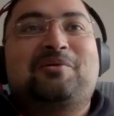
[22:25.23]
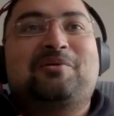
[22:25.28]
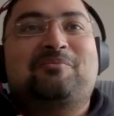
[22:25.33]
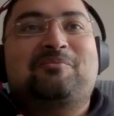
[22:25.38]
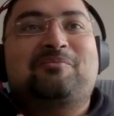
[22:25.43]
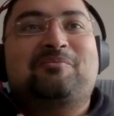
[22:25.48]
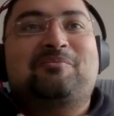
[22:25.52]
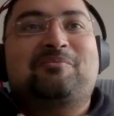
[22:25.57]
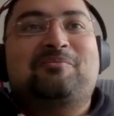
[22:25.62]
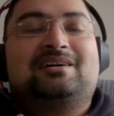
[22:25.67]

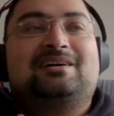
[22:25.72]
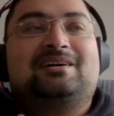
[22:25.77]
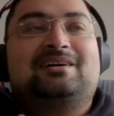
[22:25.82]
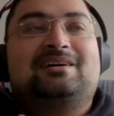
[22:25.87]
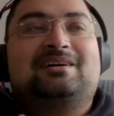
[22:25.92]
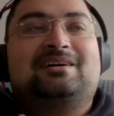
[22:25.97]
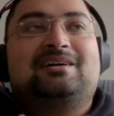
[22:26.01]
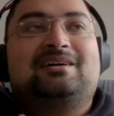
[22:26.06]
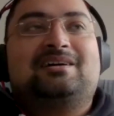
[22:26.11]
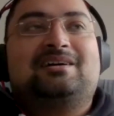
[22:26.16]
But
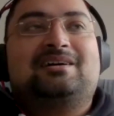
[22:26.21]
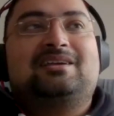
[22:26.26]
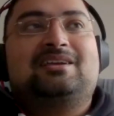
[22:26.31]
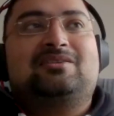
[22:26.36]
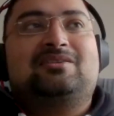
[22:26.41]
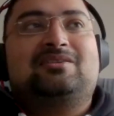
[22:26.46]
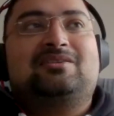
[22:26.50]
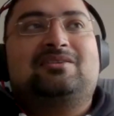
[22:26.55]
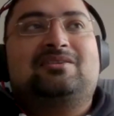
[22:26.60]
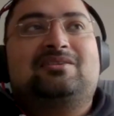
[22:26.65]

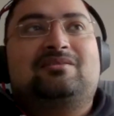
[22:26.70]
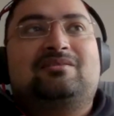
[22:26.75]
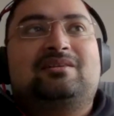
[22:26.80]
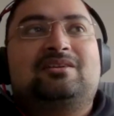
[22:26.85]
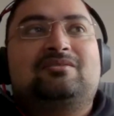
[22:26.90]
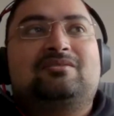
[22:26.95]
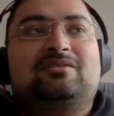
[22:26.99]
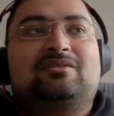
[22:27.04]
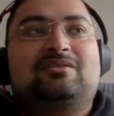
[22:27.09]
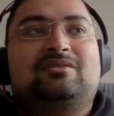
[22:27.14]
you
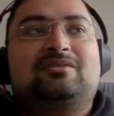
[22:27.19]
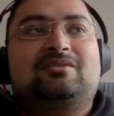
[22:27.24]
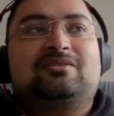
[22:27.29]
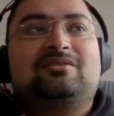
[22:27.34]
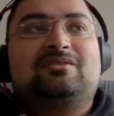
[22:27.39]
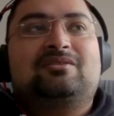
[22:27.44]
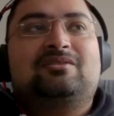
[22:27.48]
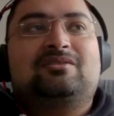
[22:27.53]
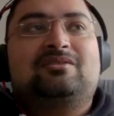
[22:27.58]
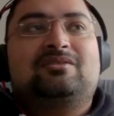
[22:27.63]
find everything in
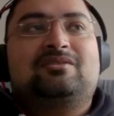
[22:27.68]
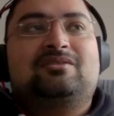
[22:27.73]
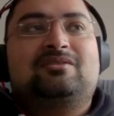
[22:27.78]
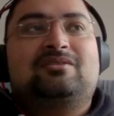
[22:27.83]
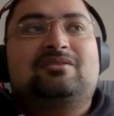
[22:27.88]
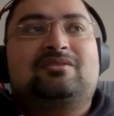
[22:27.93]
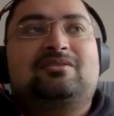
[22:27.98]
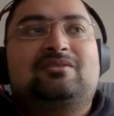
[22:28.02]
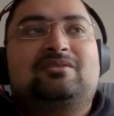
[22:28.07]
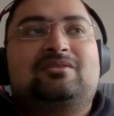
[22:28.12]
here. So
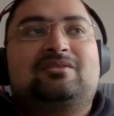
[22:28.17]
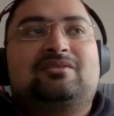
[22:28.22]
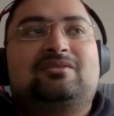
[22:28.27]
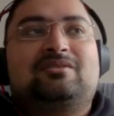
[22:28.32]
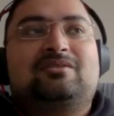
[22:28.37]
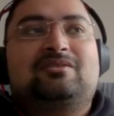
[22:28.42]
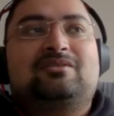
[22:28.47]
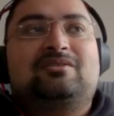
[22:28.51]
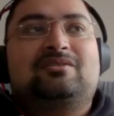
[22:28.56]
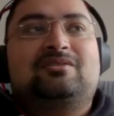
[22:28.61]
that was
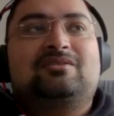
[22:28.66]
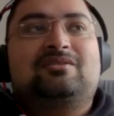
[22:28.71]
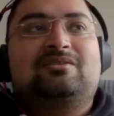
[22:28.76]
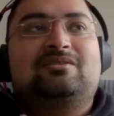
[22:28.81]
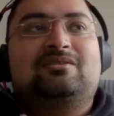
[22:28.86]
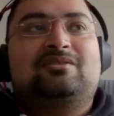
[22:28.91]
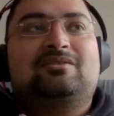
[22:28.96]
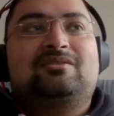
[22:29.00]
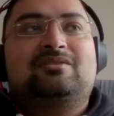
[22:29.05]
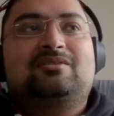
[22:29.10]

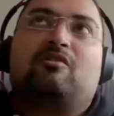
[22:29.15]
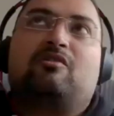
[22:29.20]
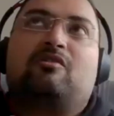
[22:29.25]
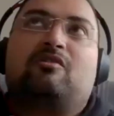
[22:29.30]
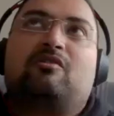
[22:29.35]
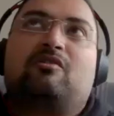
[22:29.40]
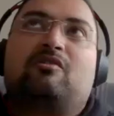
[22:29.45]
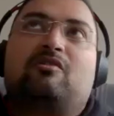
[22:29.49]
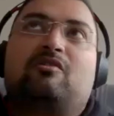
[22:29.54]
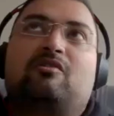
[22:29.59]
one
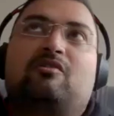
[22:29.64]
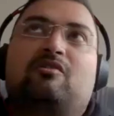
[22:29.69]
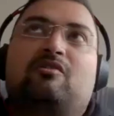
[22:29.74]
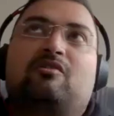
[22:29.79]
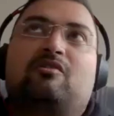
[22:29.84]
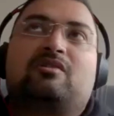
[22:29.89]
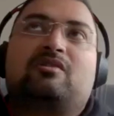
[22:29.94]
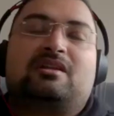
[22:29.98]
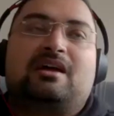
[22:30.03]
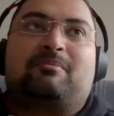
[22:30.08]
lone
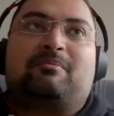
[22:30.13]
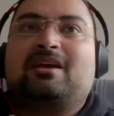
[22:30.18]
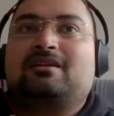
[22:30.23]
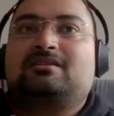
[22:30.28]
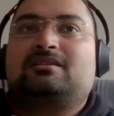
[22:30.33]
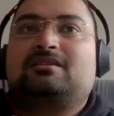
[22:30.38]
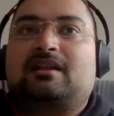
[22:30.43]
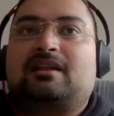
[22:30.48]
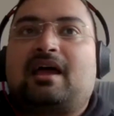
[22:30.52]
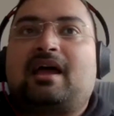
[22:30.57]
apprehension that I
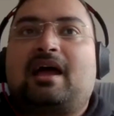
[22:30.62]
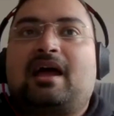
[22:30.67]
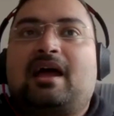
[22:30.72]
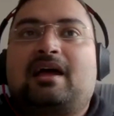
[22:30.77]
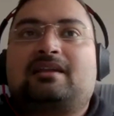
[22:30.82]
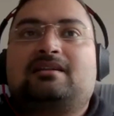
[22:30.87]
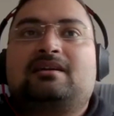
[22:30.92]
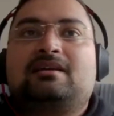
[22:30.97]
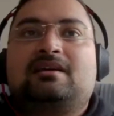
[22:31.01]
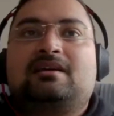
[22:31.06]
had,
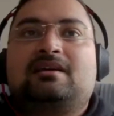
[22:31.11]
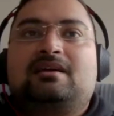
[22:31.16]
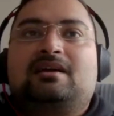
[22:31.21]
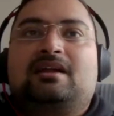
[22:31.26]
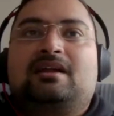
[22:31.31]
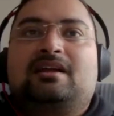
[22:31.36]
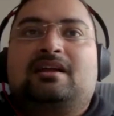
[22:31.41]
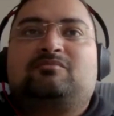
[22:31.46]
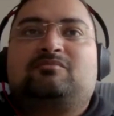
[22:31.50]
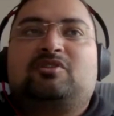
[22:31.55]
and
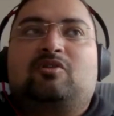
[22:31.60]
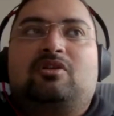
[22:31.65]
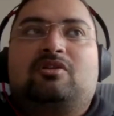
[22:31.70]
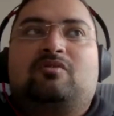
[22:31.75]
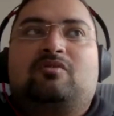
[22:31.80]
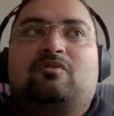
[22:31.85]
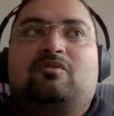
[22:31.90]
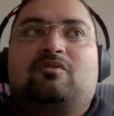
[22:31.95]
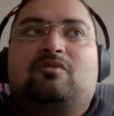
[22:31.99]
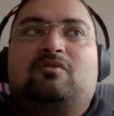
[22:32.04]
has been all
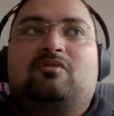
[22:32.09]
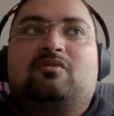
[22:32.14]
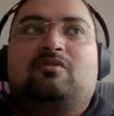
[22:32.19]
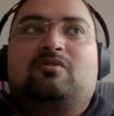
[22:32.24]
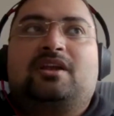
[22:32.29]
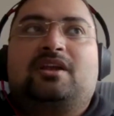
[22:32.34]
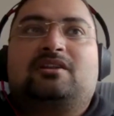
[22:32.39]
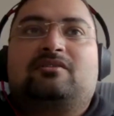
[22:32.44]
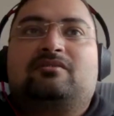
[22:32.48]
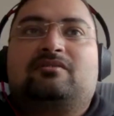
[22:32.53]
quite
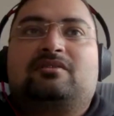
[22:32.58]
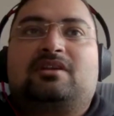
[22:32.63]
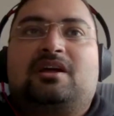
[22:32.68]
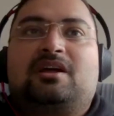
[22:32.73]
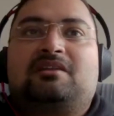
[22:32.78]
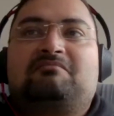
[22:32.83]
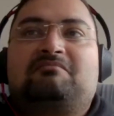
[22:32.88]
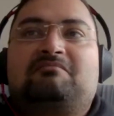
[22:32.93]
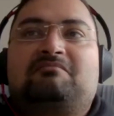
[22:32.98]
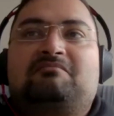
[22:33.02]
good. And
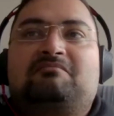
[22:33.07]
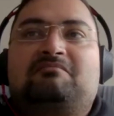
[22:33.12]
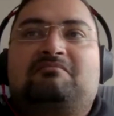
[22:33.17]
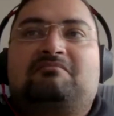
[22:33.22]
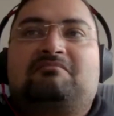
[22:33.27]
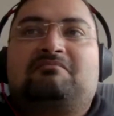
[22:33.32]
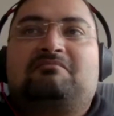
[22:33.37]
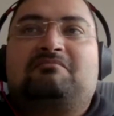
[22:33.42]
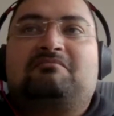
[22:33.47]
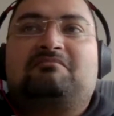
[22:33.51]
other
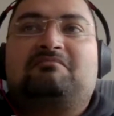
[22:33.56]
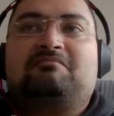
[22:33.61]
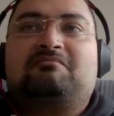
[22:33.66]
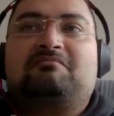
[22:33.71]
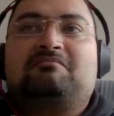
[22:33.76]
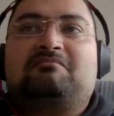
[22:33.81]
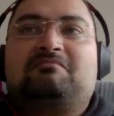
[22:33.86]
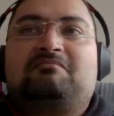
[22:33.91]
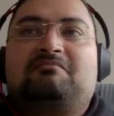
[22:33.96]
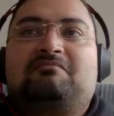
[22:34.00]
than that,
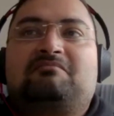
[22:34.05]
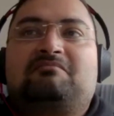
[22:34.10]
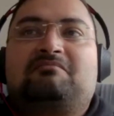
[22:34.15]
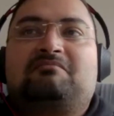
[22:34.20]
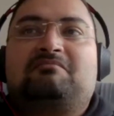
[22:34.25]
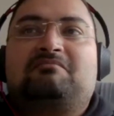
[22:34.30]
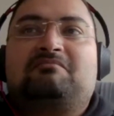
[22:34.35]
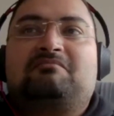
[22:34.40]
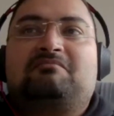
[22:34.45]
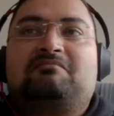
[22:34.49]
my
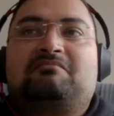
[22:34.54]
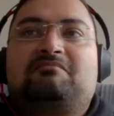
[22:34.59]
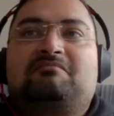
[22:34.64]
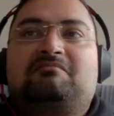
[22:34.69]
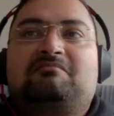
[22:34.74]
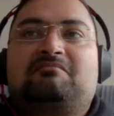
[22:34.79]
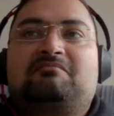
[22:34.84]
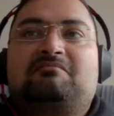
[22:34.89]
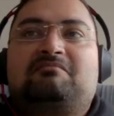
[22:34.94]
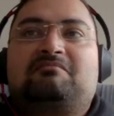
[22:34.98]
experience has
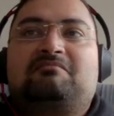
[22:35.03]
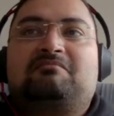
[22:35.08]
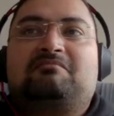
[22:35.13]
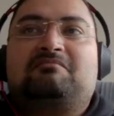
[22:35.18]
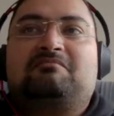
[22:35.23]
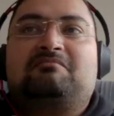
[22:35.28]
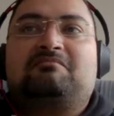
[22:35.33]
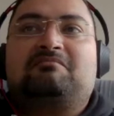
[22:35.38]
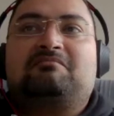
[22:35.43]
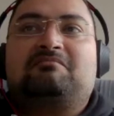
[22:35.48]
been
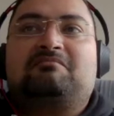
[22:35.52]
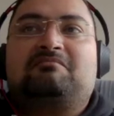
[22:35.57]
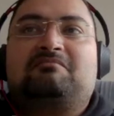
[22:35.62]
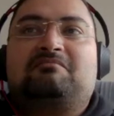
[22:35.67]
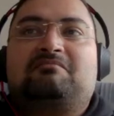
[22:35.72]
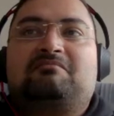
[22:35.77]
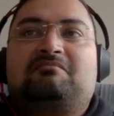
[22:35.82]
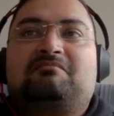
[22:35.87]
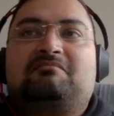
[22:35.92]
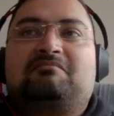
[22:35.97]
amazing,
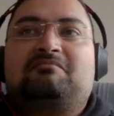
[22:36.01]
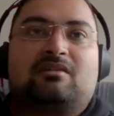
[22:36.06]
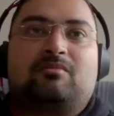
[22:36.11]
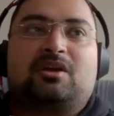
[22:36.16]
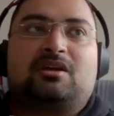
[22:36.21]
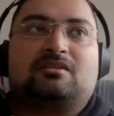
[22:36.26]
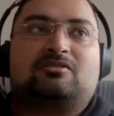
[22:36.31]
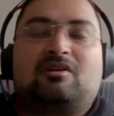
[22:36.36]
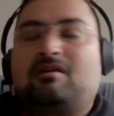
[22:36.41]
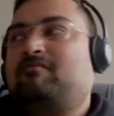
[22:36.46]
because we are
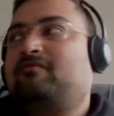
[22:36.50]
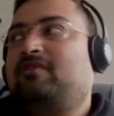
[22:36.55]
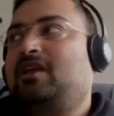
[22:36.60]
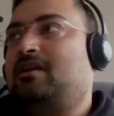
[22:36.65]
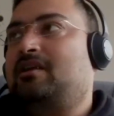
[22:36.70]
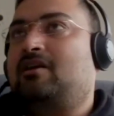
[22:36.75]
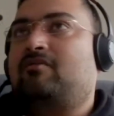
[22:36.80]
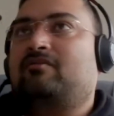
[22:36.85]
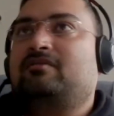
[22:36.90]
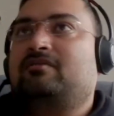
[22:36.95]
now
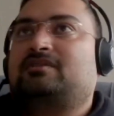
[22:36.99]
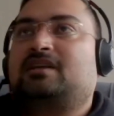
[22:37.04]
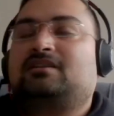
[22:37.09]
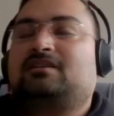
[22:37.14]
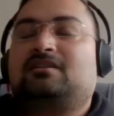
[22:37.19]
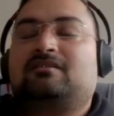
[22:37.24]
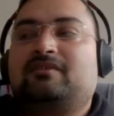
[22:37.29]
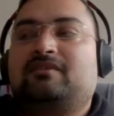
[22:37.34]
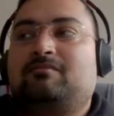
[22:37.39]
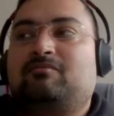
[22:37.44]
settled.
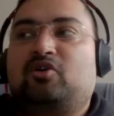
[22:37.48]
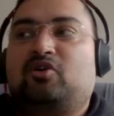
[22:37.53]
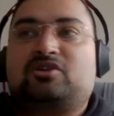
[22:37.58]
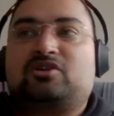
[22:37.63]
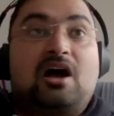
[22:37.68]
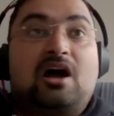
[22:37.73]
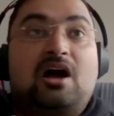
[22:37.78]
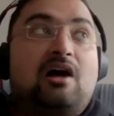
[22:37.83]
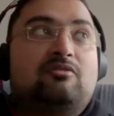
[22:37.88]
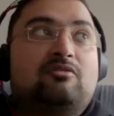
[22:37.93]
We bought a
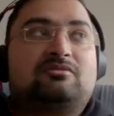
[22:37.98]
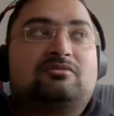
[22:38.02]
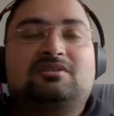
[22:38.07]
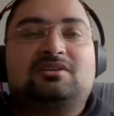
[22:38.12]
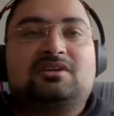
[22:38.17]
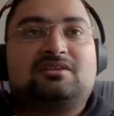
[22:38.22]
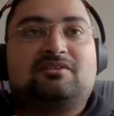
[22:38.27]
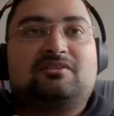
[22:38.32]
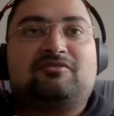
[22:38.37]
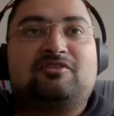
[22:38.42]
house
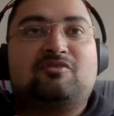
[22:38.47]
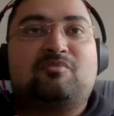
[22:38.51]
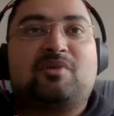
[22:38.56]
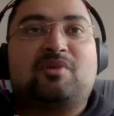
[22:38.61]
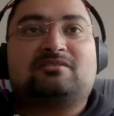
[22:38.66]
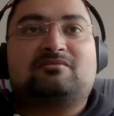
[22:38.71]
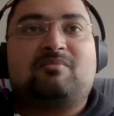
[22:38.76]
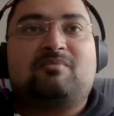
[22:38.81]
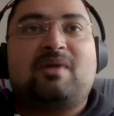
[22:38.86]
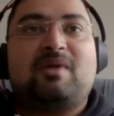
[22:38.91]
just a few
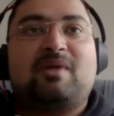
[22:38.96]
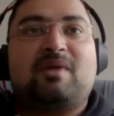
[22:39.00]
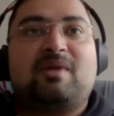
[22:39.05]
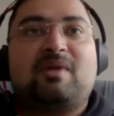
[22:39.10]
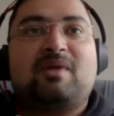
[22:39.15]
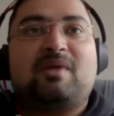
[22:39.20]
months back,